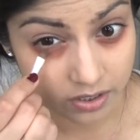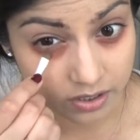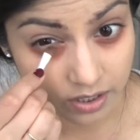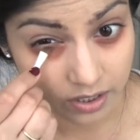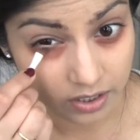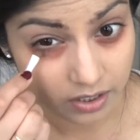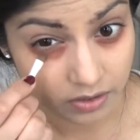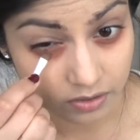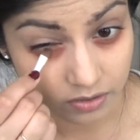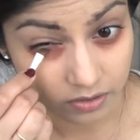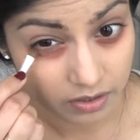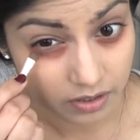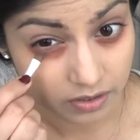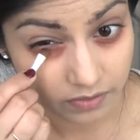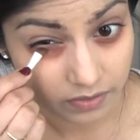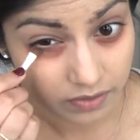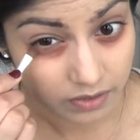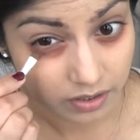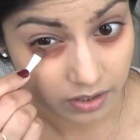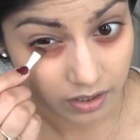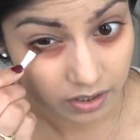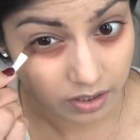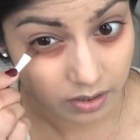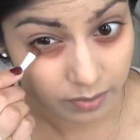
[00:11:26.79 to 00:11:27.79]
that you leave
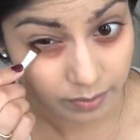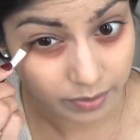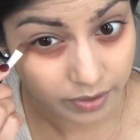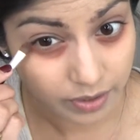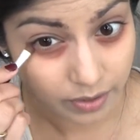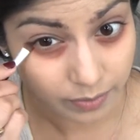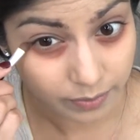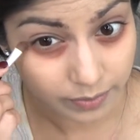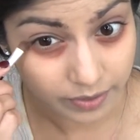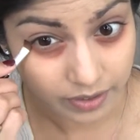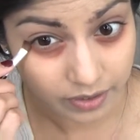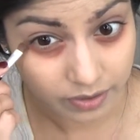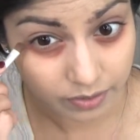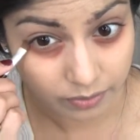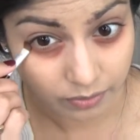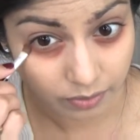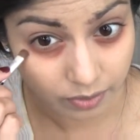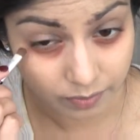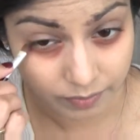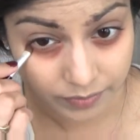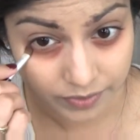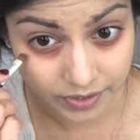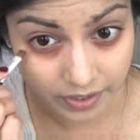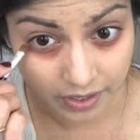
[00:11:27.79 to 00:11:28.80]
a little bit of wiggle
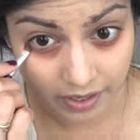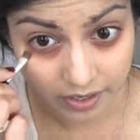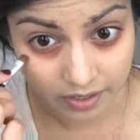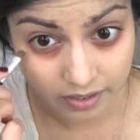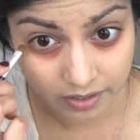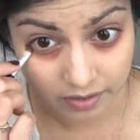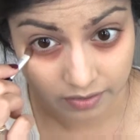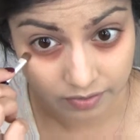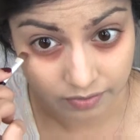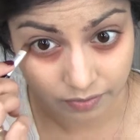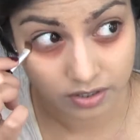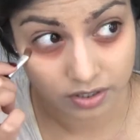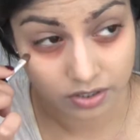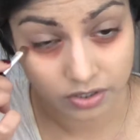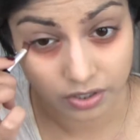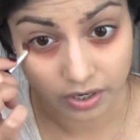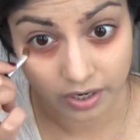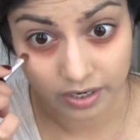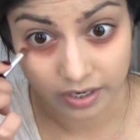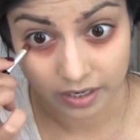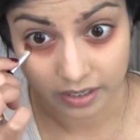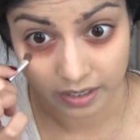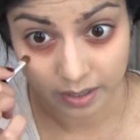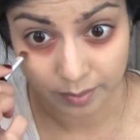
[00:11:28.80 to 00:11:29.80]
room to
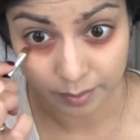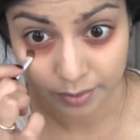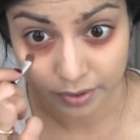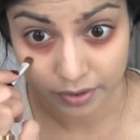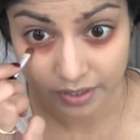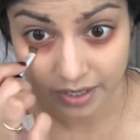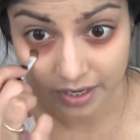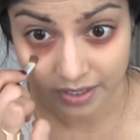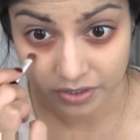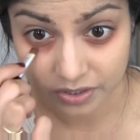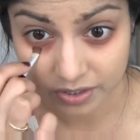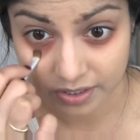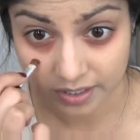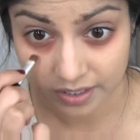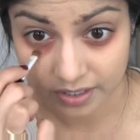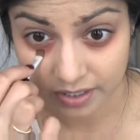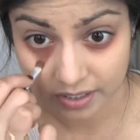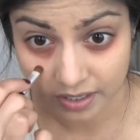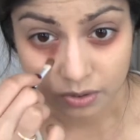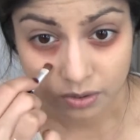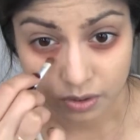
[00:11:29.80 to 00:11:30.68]
darken up your lash line.